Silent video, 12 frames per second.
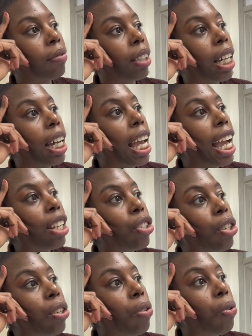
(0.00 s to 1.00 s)
An
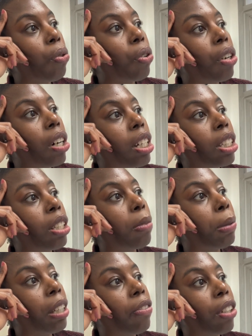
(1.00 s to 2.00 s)
action or a to
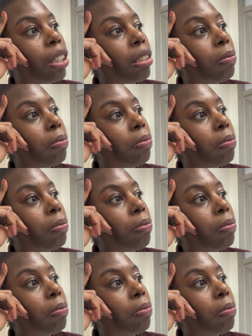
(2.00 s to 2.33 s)
be verb?